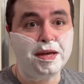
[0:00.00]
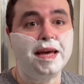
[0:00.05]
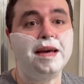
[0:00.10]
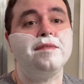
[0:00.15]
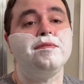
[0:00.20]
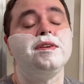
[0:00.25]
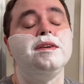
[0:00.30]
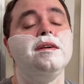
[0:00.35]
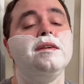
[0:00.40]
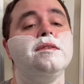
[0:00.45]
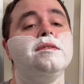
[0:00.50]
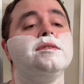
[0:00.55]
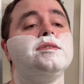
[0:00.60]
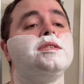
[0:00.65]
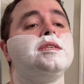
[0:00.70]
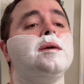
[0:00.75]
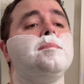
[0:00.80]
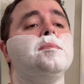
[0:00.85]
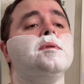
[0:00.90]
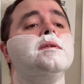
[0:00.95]
have another
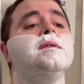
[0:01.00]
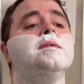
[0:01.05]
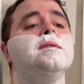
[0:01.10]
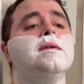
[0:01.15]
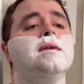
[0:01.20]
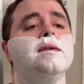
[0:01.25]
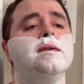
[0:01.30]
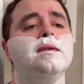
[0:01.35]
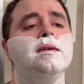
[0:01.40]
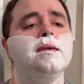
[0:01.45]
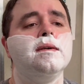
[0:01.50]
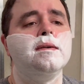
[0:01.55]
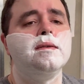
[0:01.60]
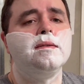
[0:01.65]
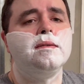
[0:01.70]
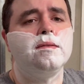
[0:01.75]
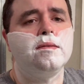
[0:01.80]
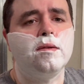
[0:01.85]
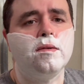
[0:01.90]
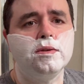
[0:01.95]
separate,
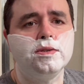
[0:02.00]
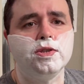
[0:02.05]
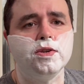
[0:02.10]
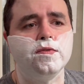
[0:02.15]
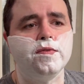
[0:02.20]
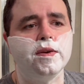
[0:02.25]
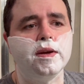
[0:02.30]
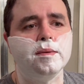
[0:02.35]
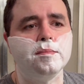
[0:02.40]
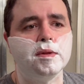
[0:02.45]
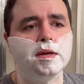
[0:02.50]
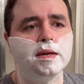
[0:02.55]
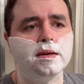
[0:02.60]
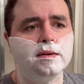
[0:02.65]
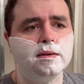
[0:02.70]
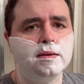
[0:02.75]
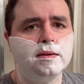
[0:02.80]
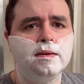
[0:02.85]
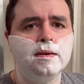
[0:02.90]
larger family